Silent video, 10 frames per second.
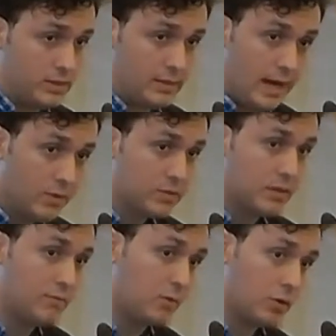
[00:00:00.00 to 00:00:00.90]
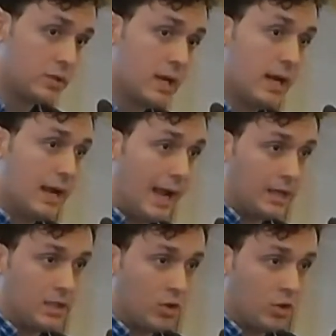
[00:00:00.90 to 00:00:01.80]
This is an outside force
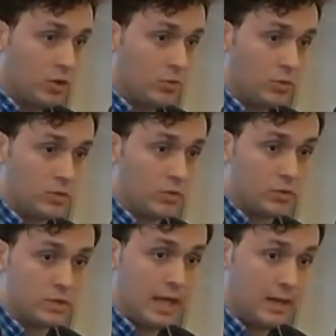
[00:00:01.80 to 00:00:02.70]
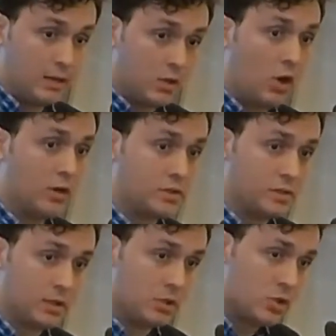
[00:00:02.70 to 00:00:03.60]
acting on the results that it
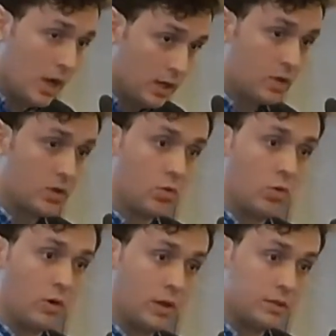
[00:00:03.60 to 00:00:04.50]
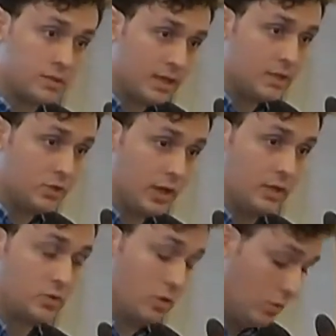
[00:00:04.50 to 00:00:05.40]
causes a shock or a
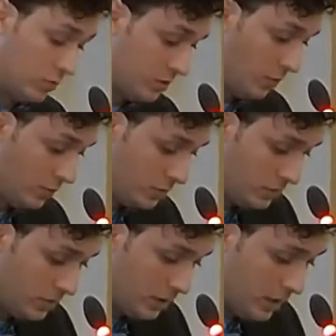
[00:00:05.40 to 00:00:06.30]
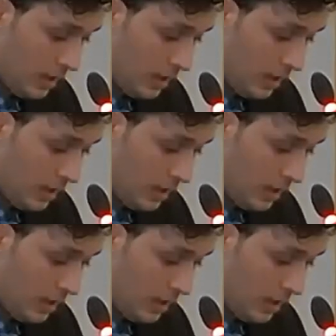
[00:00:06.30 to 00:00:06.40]
sudden change to the results.